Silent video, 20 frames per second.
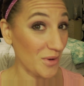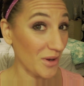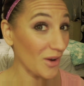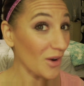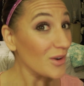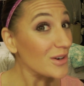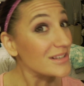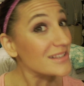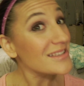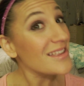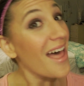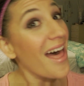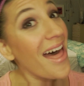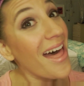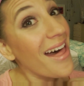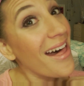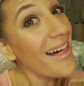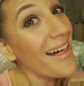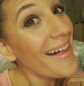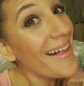it
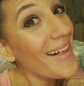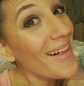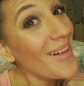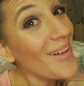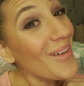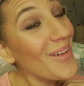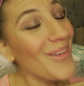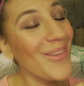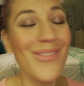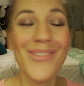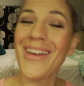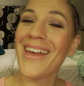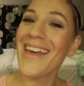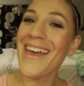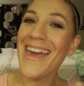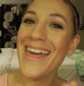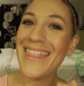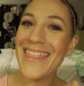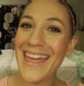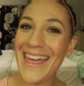yourself,
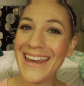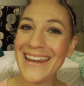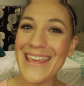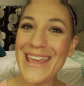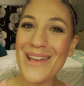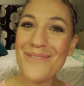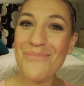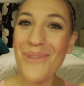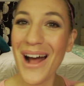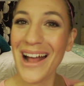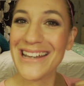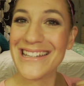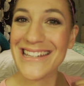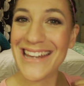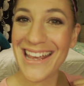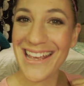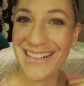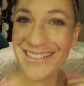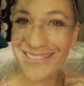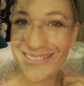then keep
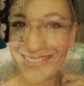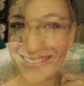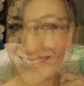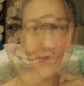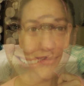watching.